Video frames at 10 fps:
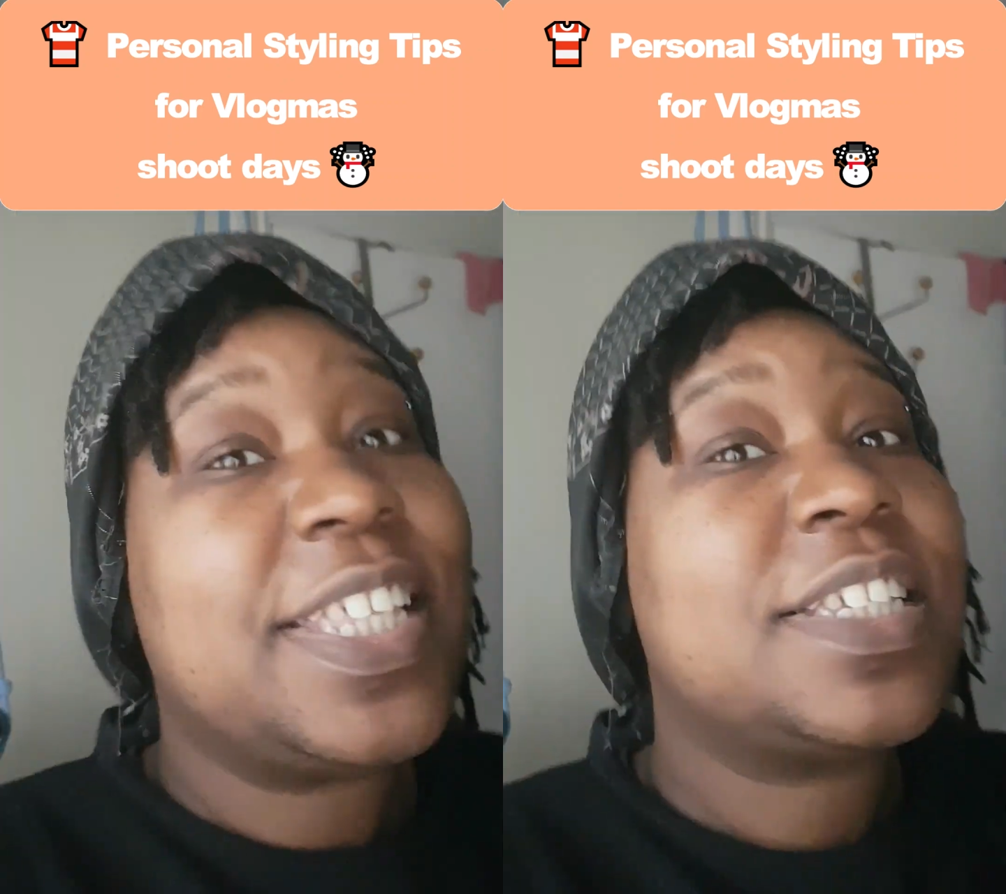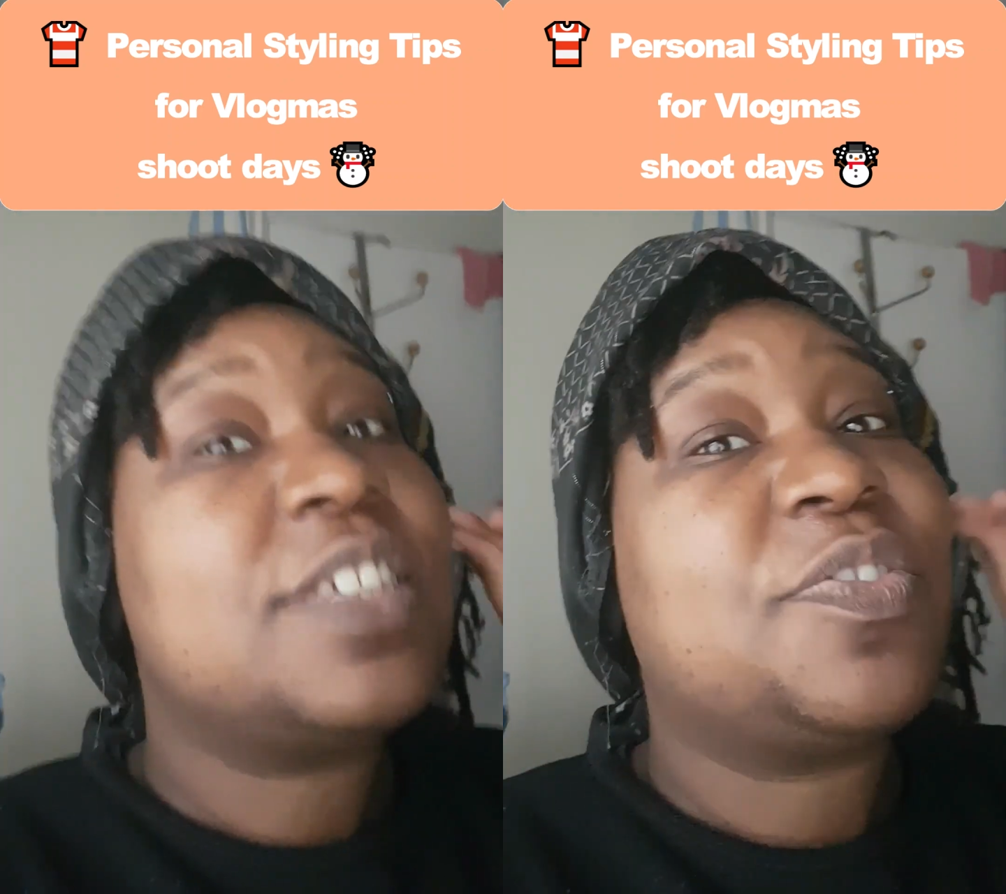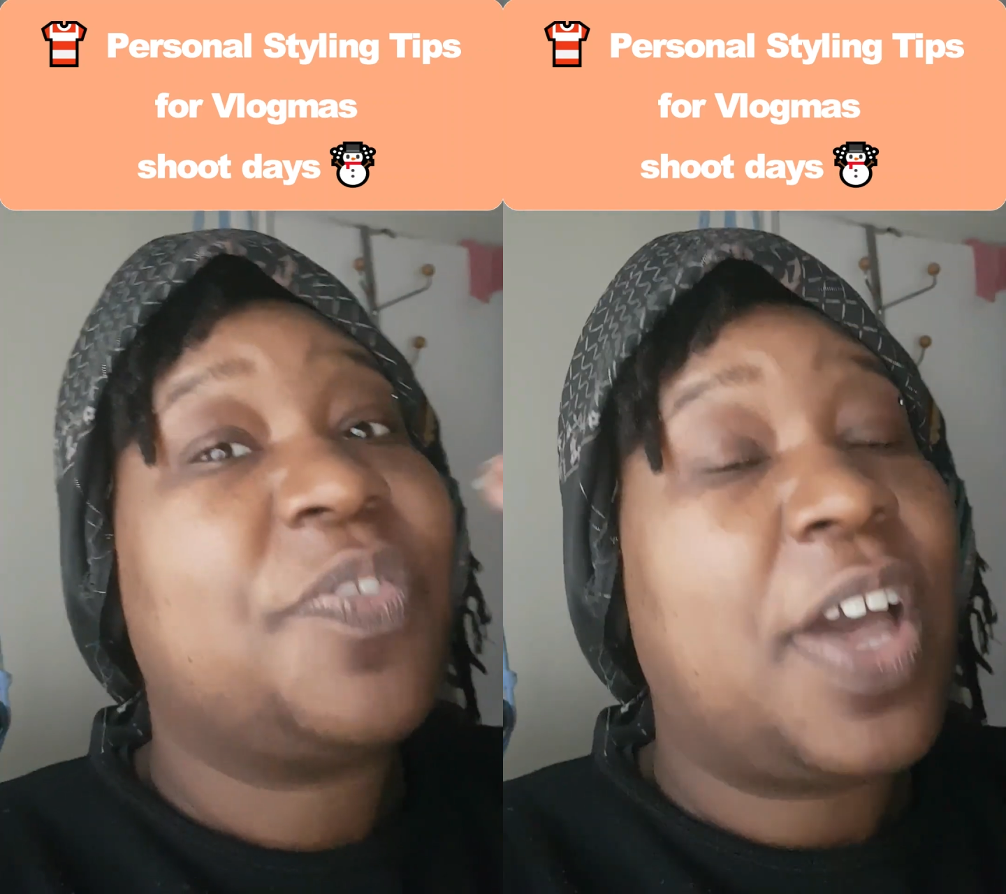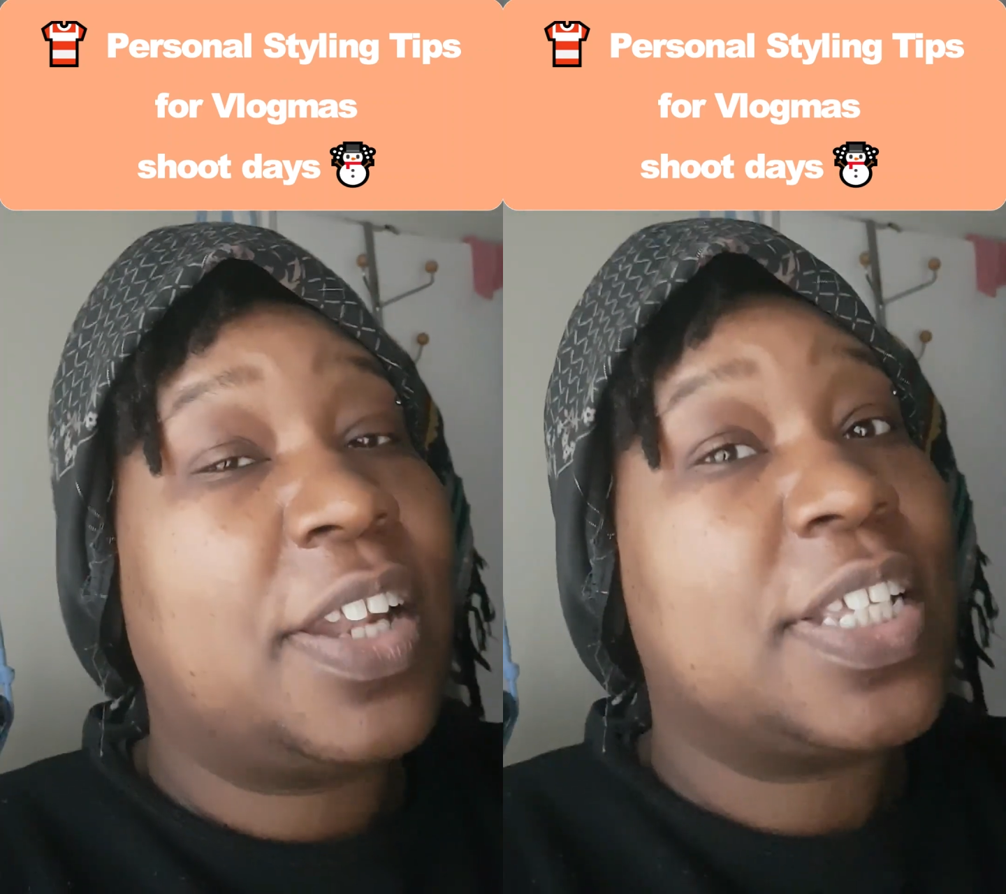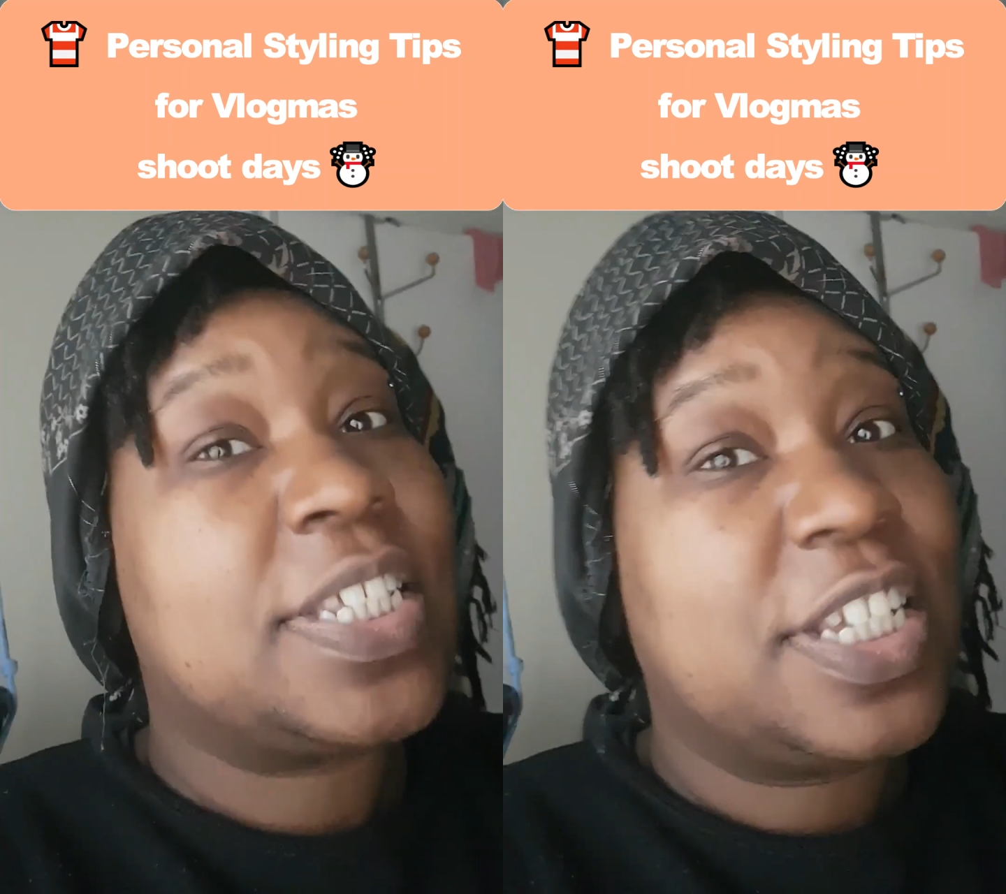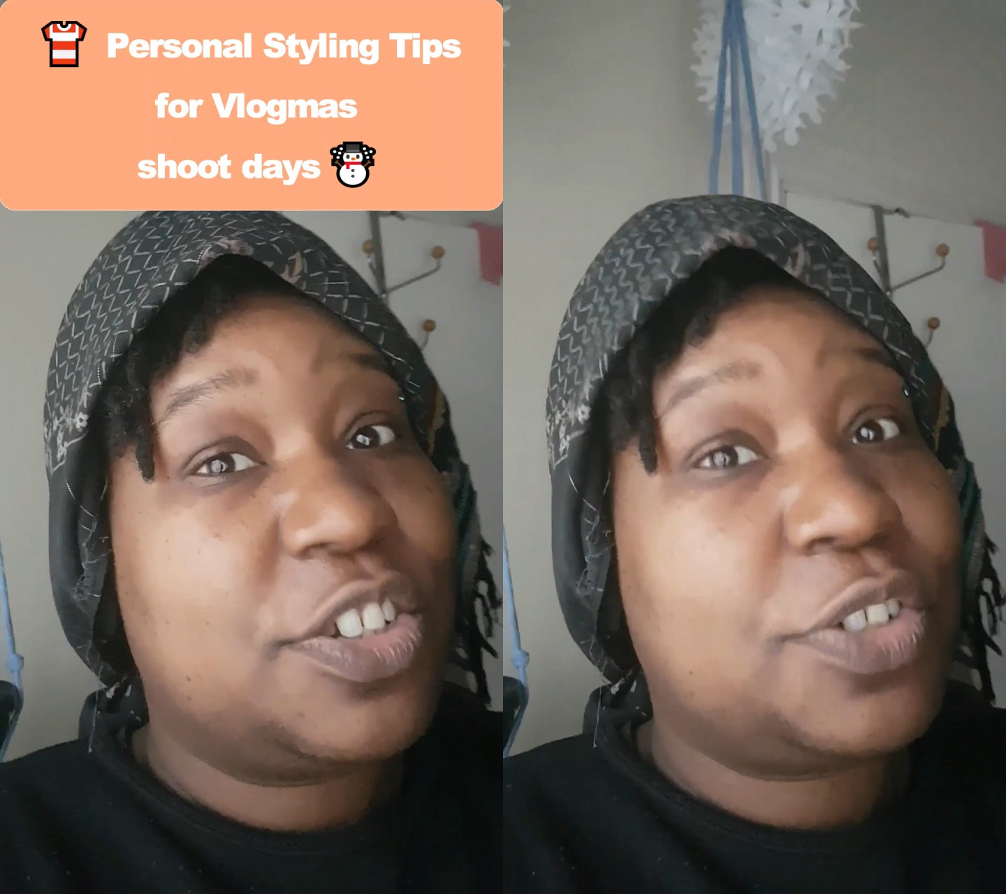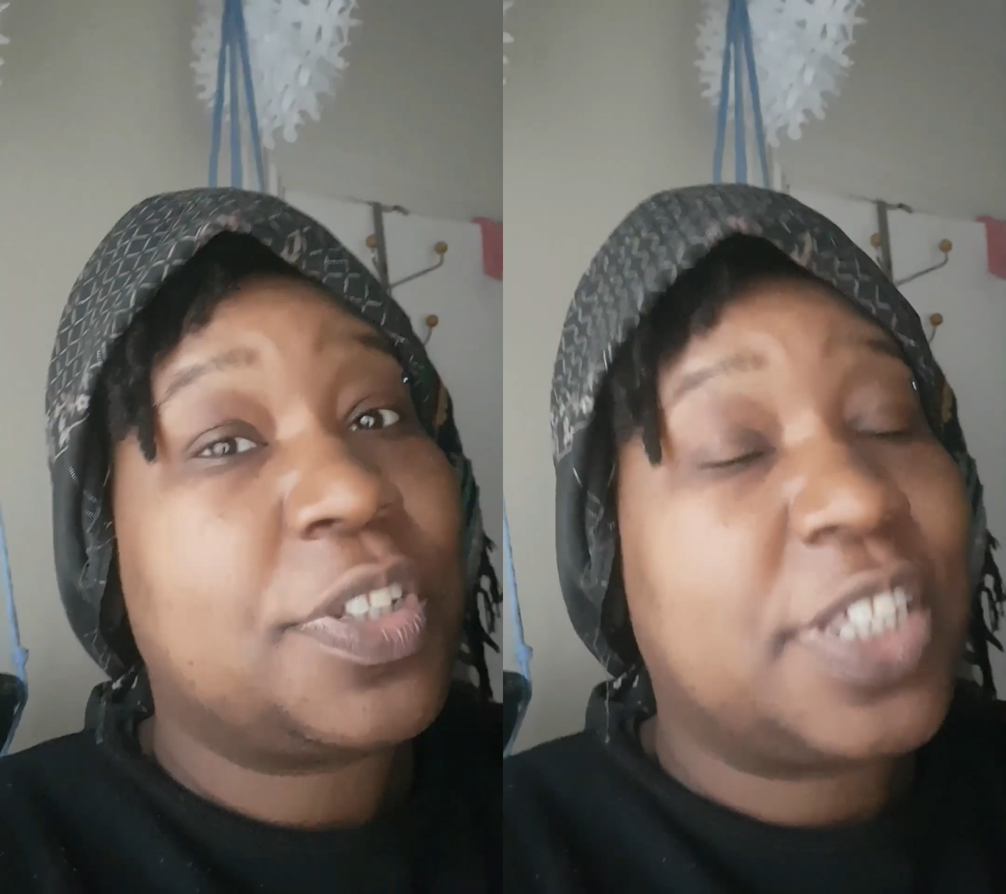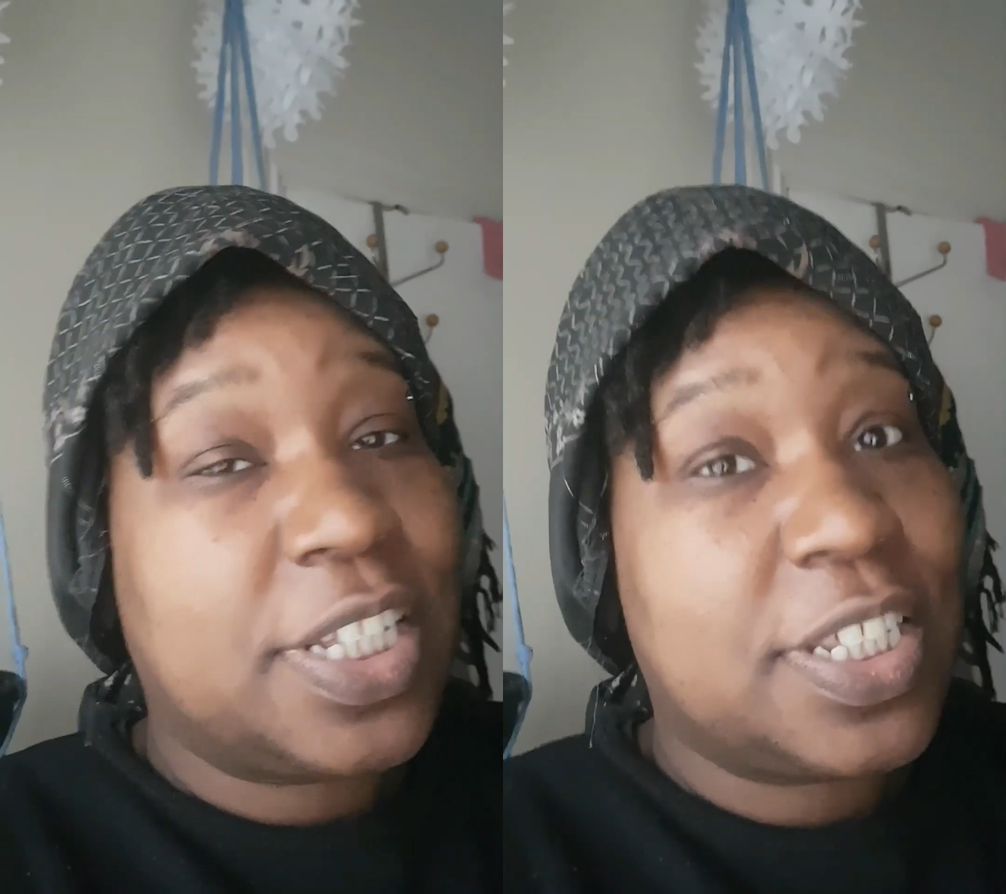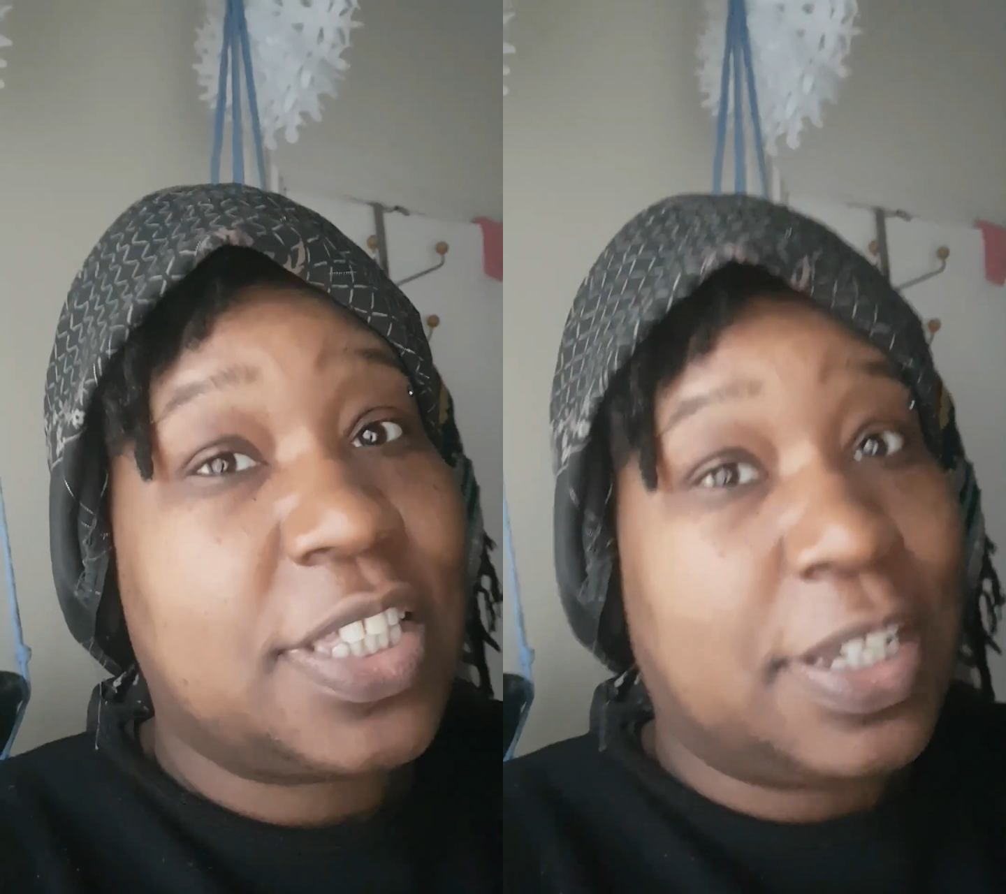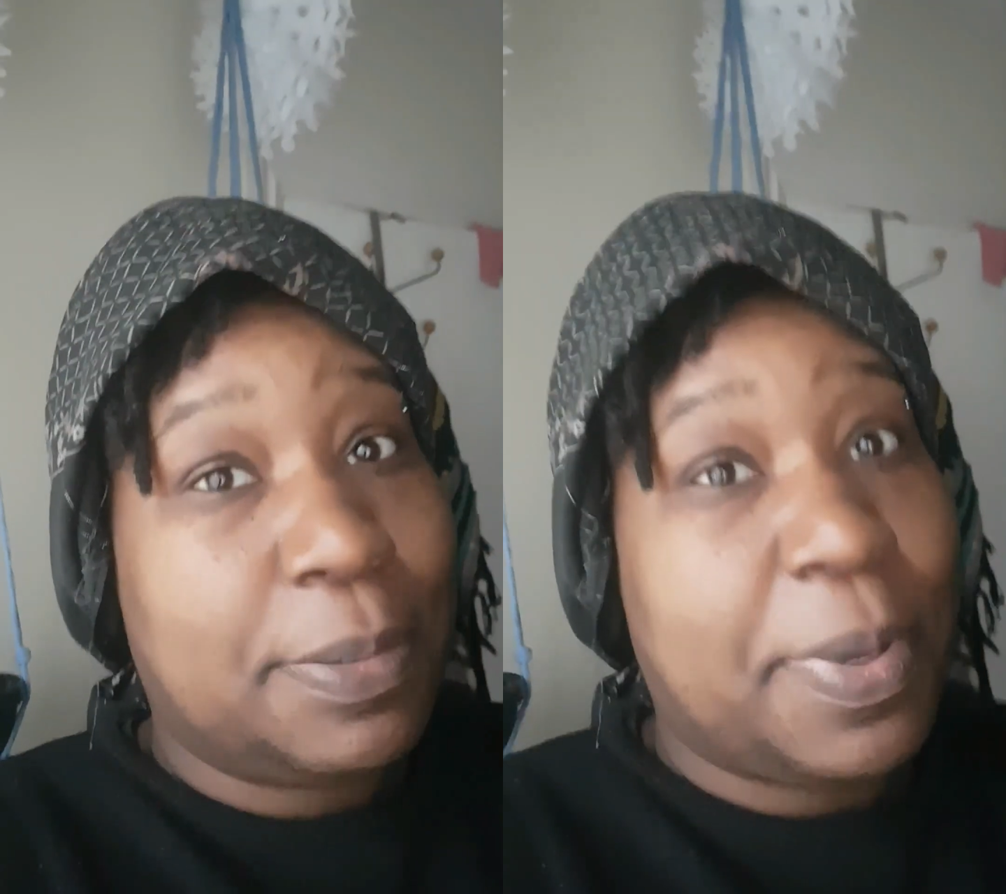This is an essential thing to
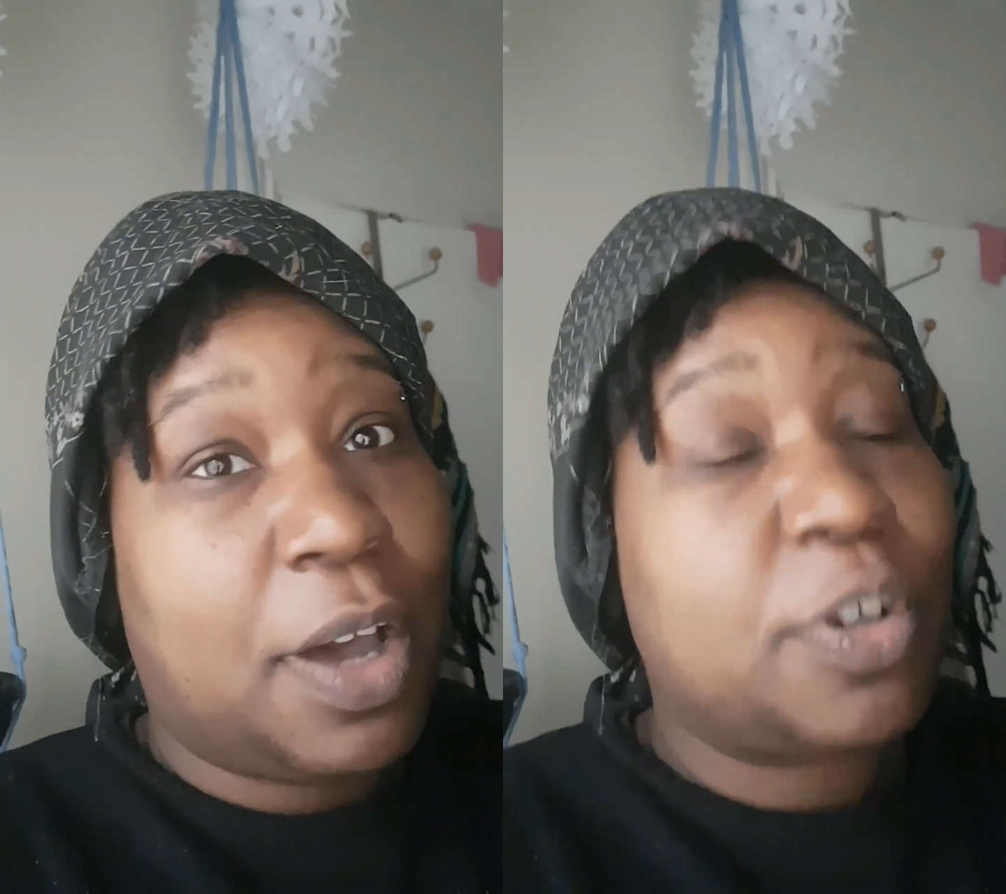think about,